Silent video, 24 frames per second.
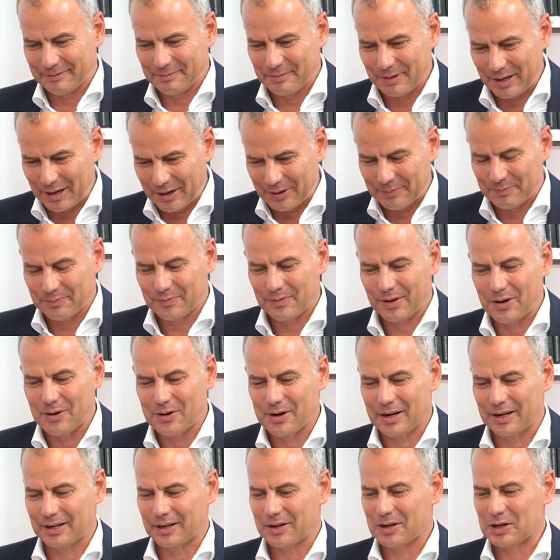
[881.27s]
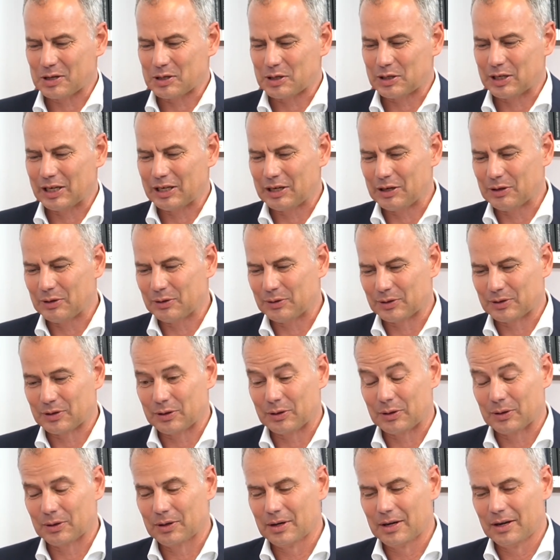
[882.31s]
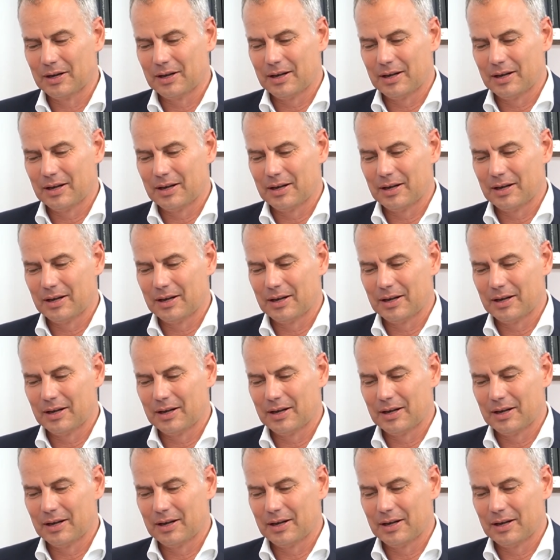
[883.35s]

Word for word: you, know, you can continue to,